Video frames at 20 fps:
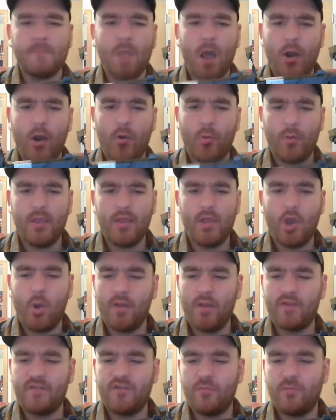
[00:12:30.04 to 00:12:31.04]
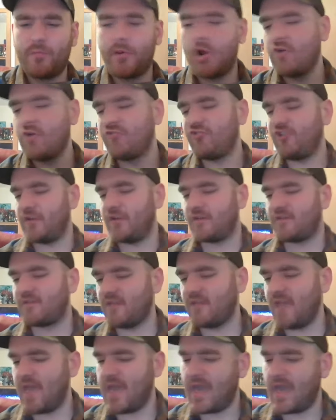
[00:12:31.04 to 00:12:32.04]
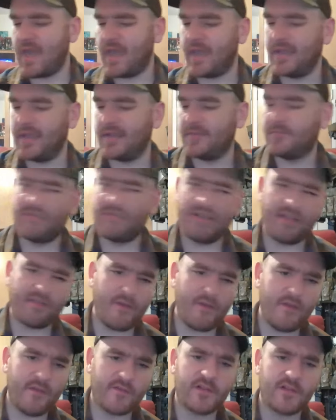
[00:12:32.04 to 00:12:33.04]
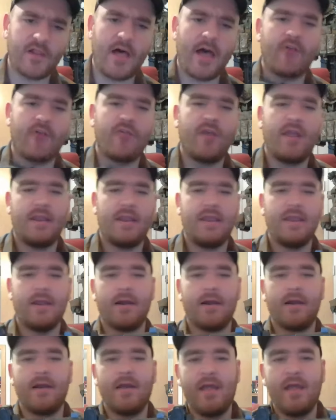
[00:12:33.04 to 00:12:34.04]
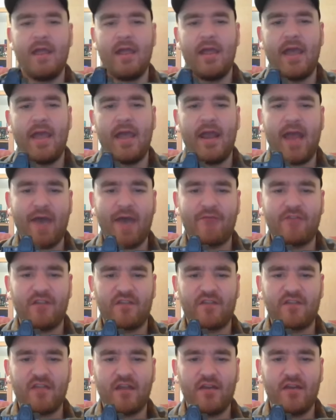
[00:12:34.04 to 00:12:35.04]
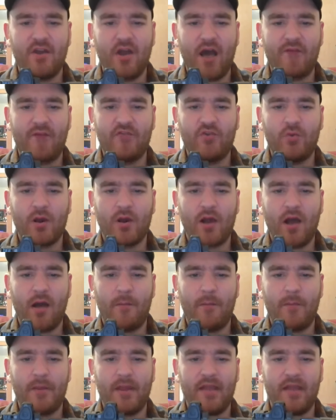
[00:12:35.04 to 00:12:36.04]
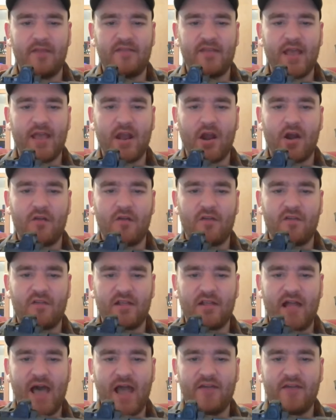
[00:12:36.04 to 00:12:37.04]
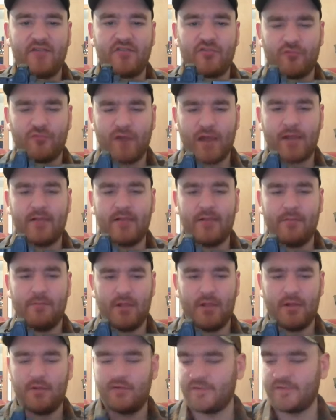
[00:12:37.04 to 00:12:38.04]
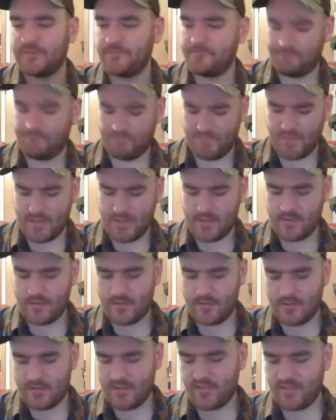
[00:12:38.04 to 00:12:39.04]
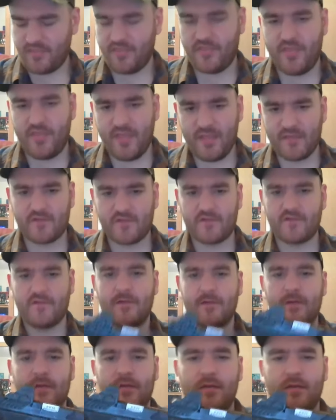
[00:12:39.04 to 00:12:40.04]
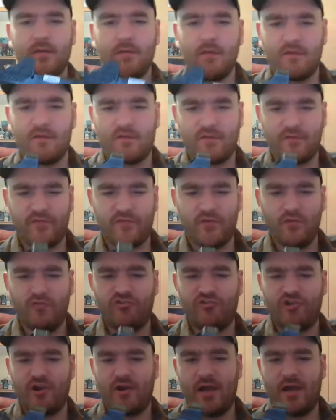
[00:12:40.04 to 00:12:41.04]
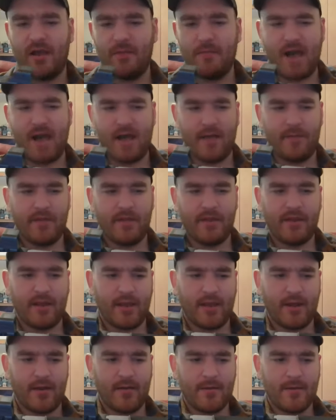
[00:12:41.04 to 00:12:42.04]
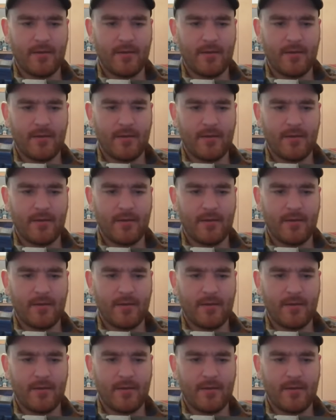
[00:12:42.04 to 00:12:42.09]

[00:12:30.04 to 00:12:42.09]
are we going to purchase a, let's say this Glock right here, and have to send it off to a company to get our slide directly milled. This is the future, in my opinion.